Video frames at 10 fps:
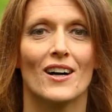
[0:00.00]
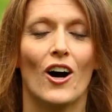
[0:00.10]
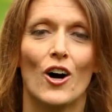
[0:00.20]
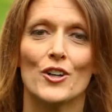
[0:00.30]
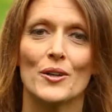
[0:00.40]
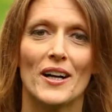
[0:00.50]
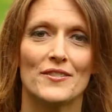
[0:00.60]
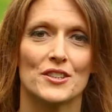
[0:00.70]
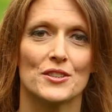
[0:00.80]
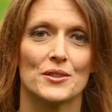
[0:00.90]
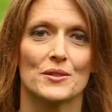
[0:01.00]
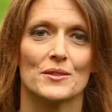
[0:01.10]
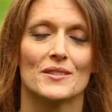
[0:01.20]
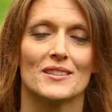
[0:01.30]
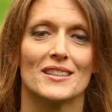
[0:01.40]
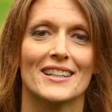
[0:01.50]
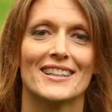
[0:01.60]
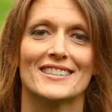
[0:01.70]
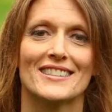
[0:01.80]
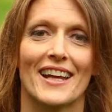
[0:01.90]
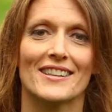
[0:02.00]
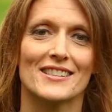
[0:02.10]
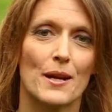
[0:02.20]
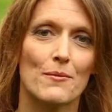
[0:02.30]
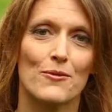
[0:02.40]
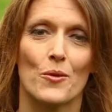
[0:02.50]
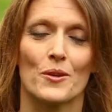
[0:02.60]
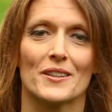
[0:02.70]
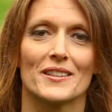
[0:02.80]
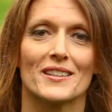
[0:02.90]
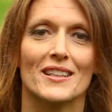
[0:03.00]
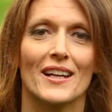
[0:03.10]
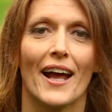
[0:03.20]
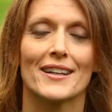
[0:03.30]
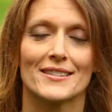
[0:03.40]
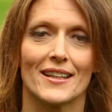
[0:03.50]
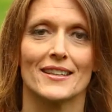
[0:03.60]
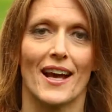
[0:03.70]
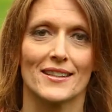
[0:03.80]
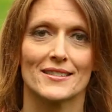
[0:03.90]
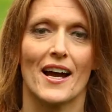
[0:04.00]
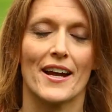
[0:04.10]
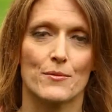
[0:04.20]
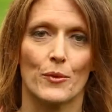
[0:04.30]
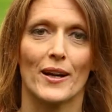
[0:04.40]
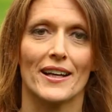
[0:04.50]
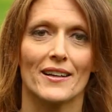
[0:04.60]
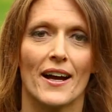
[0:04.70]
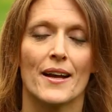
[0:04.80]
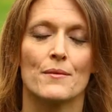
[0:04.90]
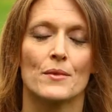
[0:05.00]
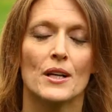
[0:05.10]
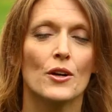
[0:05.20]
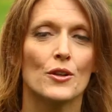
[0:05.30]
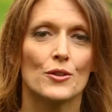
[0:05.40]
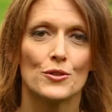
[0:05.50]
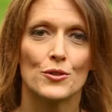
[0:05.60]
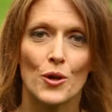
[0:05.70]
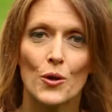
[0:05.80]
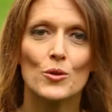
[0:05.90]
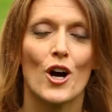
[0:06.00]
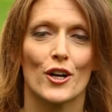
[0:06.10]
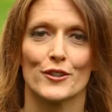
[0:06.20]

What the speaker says: All you have to do is take the step forward and say, yes, I am ready. I am no longer